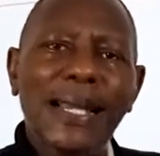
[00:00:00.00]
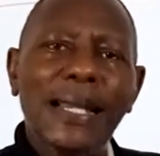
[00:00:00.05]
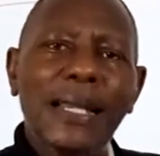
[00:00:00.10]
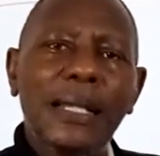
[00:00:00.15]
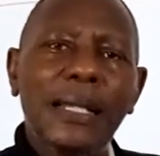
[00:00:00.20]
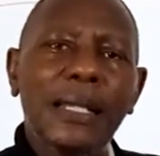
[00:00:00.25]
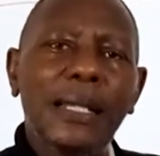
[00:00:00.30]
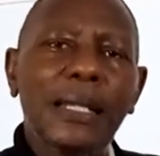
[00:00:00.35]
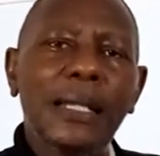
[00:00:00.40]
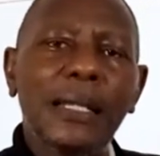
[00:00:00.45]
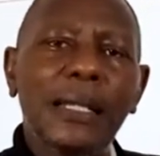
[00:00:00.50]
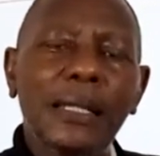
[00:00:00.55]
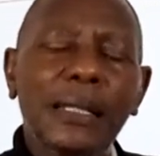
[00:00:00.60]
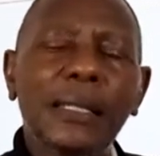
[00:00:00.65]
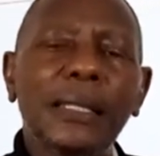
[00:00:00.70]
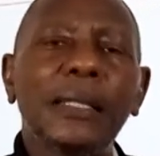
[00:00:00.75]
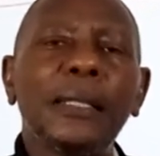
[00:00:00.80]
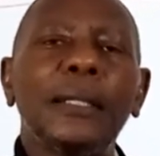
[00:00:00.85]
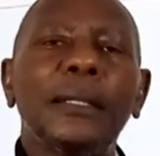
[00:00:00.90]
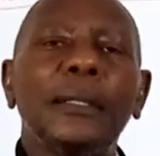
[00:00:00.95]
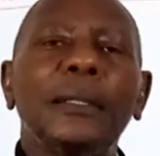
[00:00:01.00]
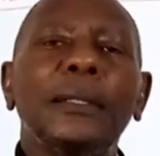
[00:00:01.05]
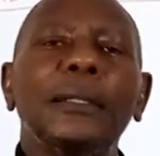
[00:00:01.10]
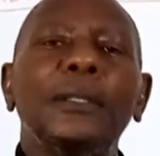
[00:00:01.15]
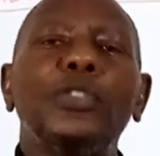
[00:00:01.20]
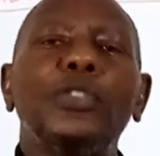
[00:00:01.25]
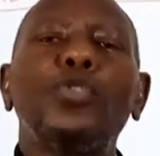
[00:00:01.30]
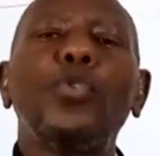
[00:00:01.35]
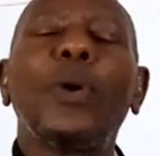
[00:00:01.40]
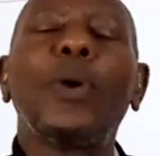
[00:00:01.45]
is
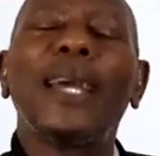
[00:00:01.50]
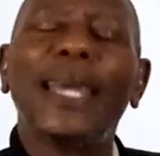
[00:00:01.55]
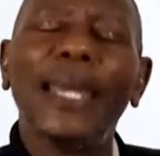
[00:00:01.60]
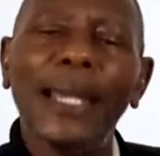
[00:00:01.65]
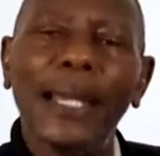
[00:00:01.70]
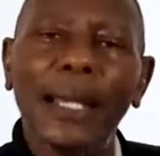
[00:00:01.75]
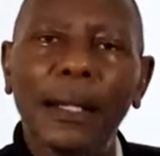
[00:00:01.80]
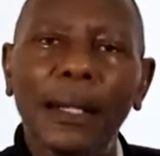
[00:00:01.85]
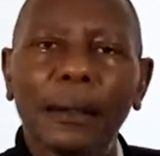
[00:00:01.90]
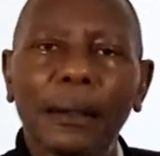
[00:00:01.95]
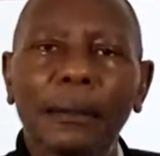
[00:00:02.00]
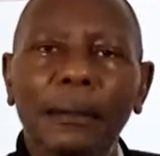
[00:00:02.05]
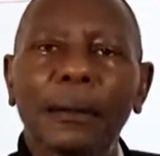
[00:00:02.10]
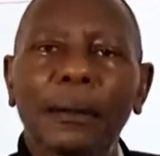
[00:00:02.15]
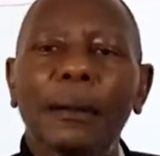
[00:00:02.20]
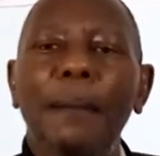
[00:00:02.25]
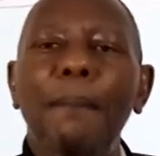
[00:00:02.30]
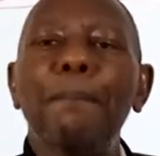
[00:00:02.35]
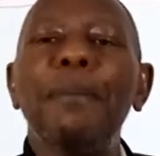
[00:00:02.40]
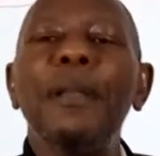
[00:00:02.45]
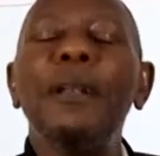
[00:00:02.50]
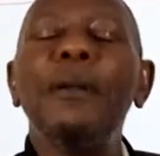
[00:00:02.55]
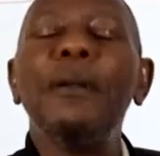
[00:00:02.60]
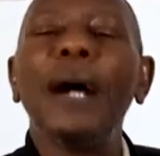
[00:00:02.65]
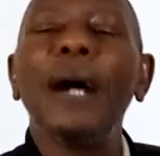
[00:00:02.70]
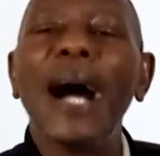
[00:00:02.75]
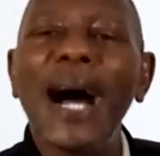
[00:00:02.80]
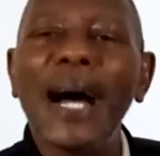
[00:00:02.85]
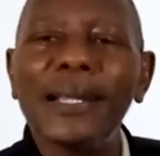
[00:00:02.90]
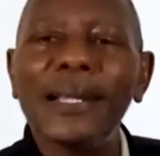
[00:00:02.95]
to kill
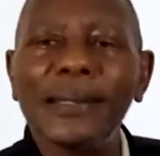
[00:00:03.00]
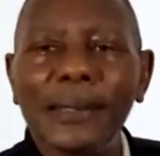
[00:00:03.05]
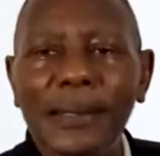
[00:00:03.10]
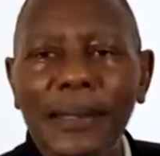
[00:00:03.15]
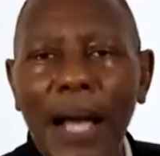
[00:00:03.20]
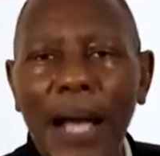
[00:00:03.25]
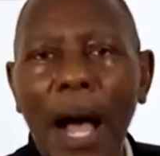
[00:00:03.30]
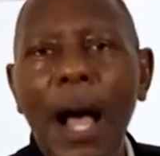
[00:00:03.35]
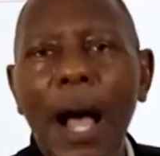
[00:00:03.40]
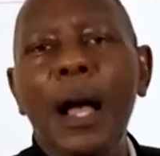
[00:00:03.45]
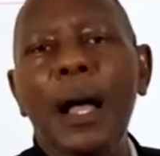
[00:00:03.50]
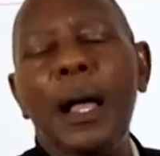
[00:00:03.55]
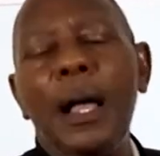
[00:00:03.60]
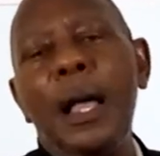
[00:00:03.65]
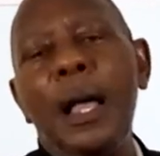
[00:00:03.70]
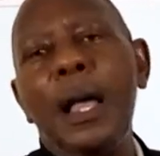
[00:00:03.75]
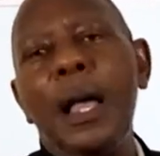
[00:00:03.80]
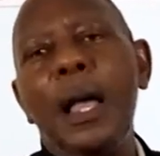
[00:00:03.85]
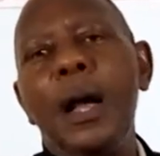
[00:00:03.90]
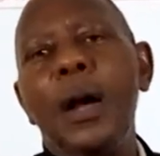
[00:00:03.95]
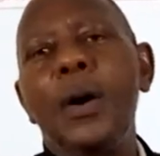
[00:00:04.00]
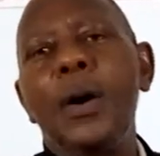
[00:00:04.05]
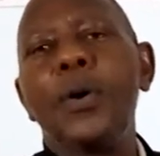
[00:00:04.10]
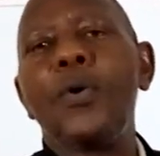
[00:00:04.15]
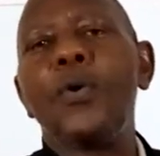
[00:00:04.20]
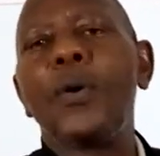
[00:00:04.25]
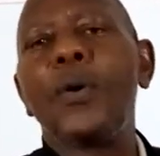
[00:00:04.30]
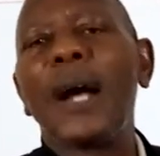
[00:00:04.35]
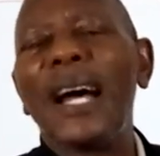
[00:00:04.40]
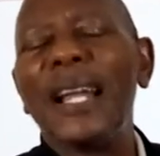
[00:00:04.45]
Bilharzia
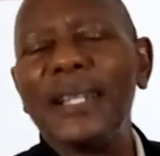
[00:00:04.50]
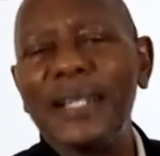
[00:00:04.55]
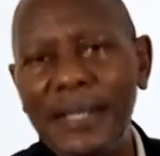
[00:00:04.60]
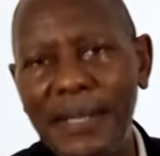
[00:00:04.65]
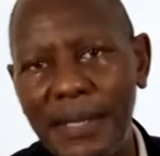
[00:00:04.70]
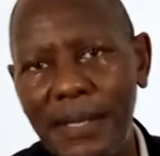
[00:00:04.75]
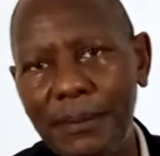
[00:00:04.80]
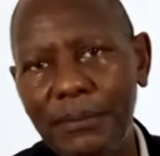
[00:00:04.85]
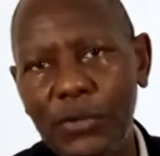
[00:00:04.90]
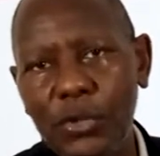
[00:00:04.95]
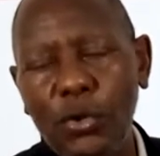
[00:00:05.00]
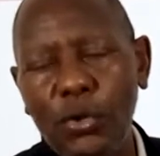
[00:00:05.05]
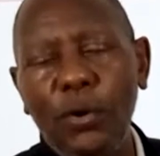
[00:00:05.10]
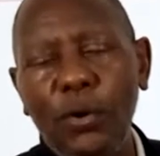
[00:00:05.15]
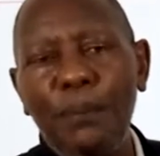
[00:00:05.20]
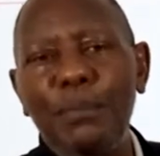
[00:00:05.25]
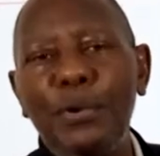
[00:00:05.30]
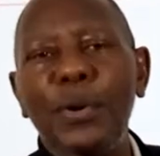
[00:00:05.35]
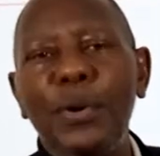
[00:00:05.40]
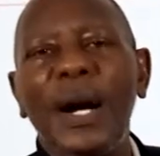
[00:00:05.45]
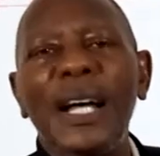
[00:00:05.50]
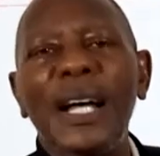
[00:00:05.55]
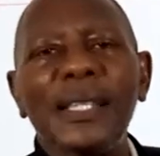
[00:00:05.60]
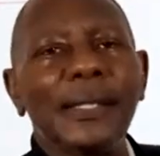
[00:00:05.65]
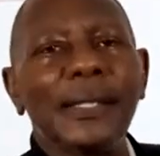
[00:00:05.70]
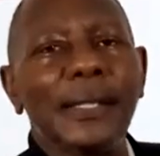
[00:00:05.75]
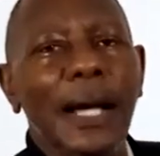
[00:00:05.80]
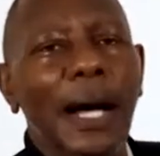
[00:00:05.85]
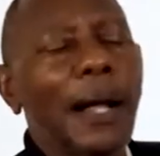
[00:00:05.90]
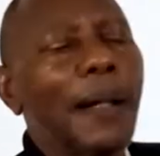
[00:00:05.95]
organisms or
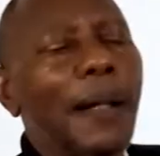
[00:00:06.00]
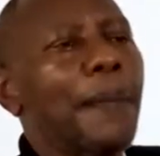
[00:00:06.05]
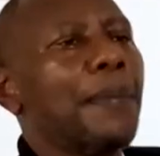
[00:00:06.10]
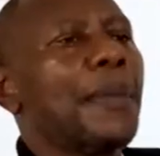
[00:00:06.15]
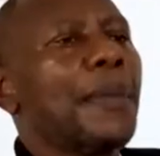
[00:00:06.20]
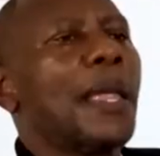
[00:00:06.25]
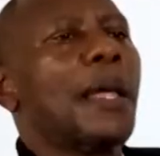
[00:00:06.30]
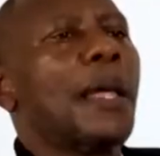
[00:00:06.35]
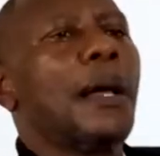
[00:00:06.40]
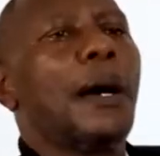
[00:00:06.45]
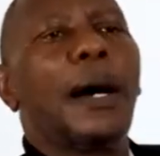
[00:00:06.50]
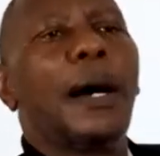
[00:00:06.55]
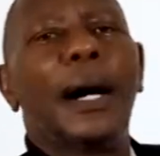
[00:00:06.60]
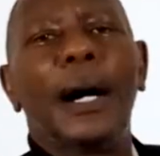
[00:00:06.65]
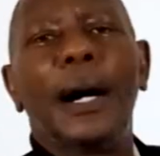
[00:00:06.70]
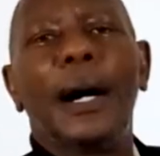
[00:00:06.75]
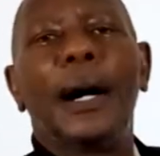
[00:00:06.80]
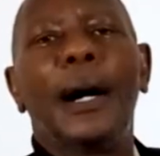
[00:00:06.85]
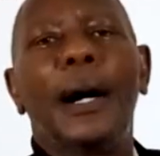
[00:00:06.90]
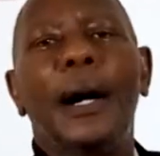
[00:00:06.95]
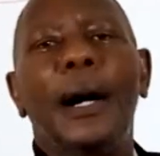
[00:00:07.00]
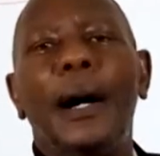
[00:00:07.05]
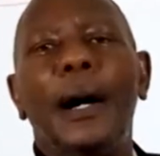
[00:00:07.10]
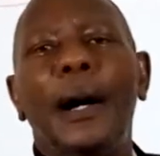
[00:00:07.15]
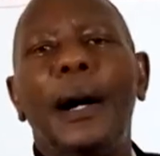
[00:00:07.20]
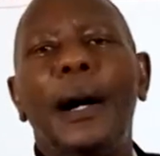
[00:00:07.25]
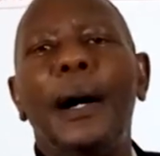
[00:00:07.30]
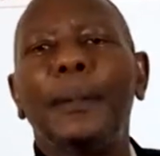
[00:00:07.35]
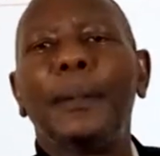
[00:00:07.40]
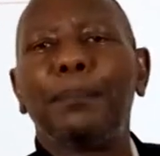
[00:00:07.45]
Bilharzia
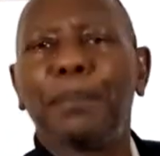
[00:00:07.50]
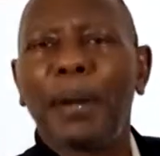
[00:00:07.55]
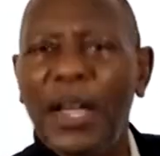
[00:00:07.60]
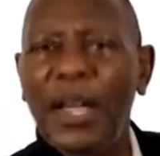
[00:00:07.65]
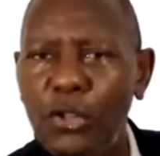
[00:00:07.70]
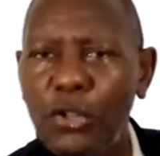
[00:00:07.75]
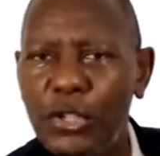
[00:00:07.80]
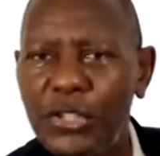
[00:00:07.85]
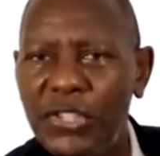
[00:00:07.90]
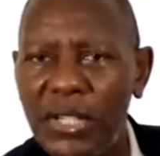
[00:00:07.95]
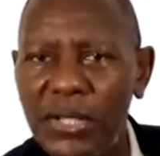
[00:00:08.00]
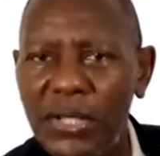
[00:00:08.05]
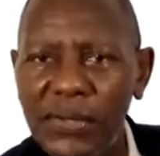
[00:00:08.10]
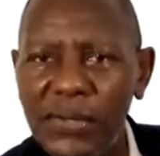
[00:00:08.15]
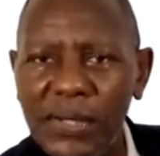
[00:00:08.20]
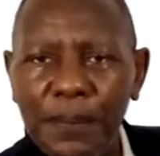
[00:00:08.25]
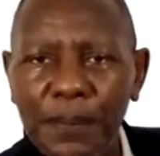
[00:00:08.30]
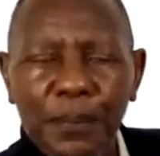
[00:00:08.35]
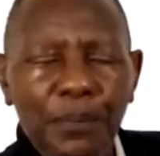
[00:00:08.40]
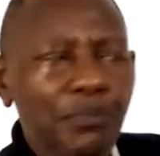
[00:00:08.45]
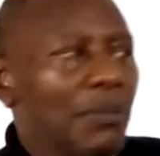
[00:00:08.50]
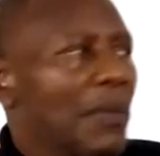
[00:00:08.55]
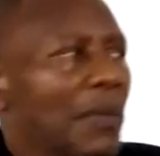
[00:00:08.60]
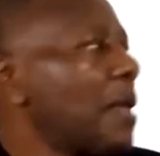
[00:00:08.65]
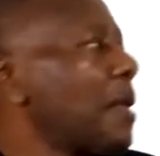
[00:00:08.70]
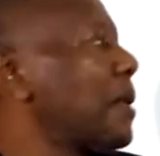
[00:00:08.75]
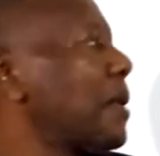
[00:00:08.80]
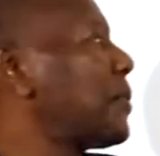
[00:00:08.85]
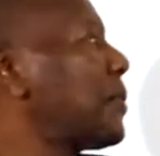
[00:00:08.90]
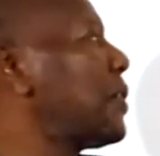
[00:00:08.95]
pathogens.
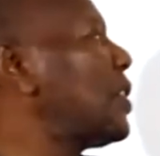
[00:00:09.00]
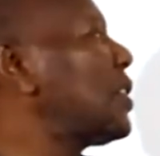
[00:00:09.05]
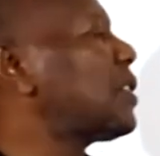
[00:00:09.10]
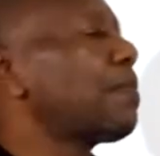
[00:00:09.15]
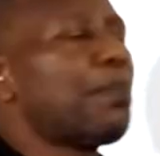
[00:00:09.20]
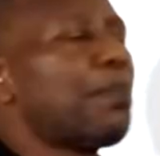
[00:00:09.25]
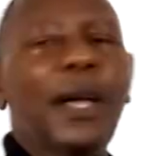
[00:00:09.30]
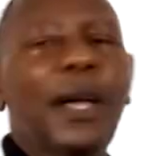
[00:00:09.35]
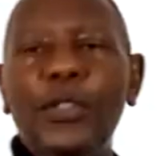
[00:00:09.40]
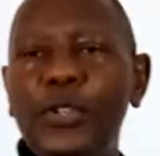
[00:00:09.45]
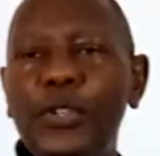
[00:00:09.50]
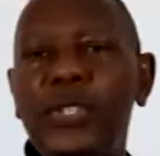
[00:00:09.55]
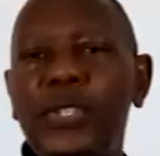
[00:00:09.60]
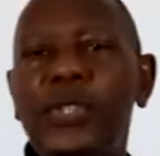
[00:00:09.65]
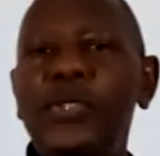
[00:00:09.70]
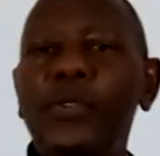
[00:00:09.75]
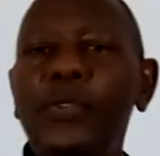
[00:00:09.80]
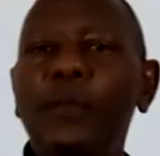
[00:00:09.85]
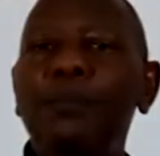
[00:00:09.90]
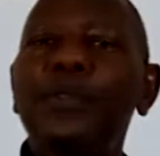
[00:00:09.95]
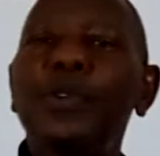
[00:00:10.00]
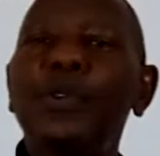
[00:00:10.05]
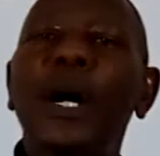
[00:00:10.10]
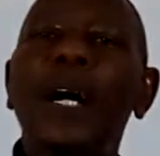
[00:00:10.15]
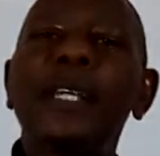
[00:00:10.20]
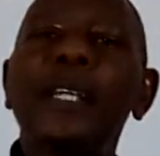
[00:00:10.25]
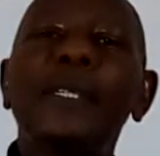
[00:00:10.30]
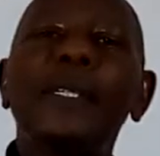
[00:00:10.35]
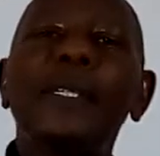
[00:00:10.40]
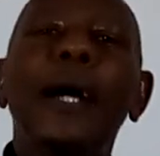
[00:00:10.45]
These pathogens of
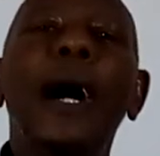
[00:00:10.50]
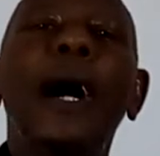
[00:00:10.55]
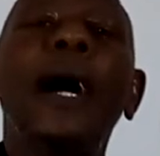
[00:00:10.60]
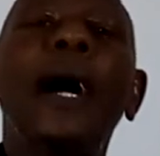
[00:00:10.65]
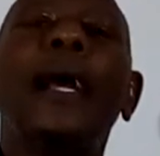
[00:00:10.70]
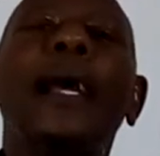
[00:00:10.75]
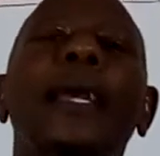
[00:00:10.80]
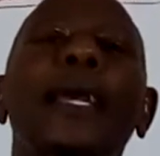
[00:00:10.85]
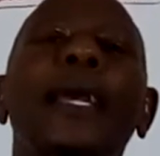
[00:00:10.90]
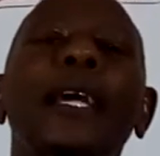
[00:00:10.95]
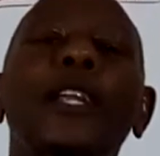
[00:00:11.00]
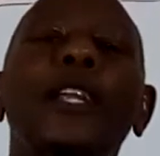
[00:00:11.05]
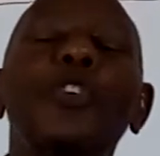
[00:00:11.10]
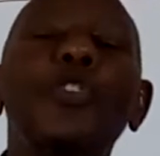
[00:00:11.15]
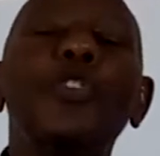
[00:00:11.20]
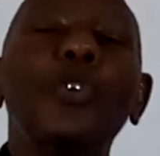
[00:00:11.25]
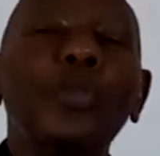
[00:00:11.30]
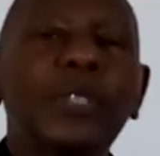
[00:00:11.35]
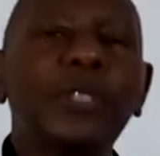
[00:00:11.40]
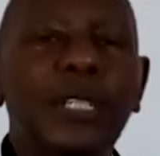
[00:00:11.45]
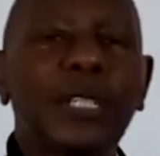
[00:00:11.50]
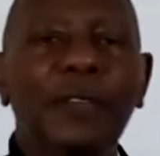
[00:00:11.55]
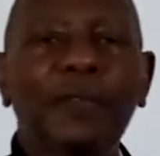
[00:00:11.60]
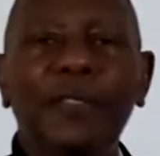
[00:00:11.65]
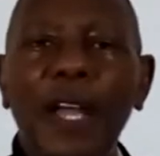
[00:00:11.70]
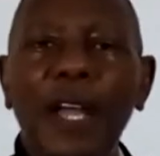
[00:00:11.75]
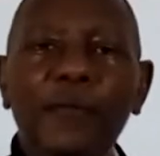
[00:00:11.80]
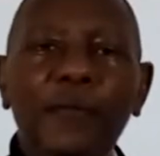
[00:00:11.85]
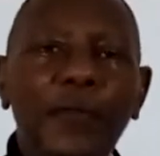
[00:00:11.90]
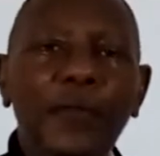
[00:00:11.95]
Bilharzia cannot
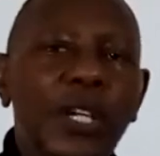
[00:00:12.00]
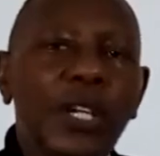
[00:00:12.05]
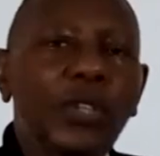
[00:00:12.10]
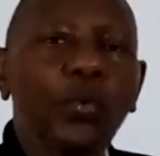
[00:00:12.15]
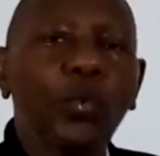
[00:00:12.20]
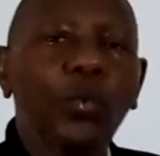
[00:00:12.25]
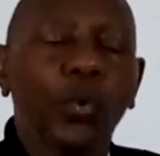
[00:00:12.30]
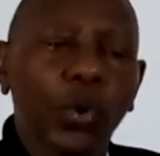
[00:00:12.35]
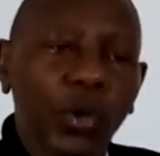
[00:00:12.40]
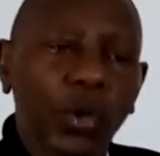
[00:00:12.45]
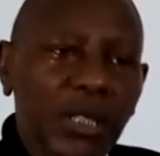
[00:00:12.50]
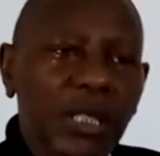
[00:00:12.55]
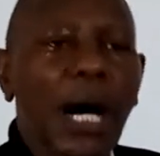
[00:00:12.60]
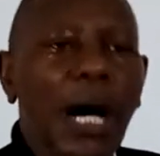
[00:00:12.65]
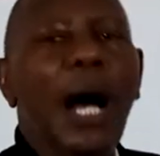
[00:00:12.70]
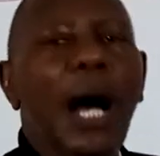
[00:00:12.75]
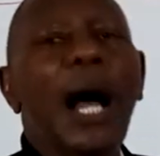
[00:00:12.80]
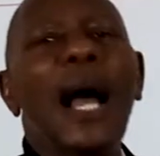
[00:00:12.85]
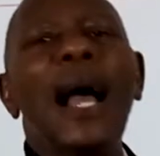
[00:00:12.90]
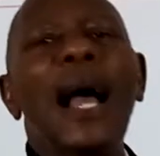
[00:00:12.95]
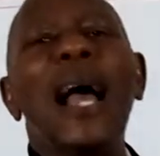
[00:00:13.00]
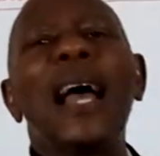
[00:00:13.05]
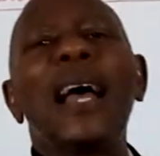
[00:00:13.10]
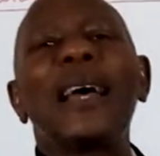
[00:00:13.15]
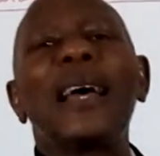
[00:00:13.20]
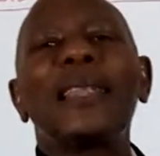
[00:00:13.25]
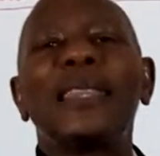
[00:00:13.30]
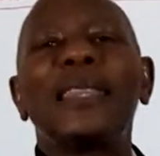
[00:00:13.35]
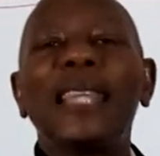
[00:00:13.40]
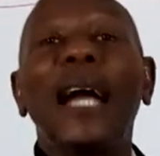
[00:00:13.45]
survive in water
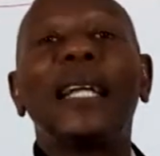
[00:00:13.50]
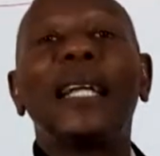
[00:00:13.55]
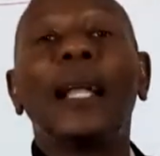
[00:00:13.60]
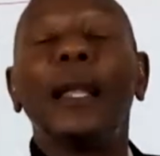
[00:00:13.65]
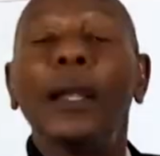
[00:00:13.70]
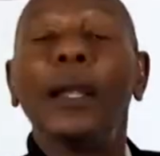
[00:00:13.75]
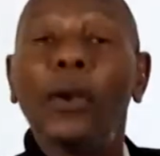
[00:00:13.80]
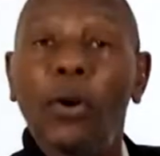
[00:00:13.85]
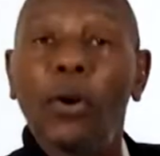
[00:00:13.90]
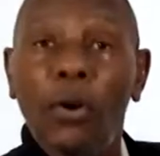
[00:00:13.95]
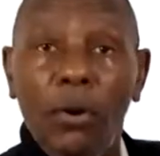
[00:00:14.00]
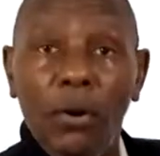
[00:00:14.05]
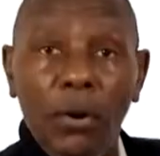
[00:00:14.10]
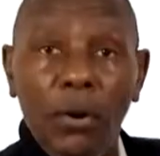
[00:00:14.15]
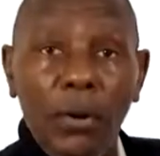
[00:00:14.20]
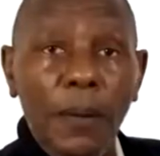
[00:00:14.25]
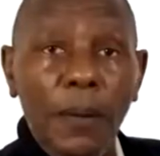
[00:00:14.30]
that long.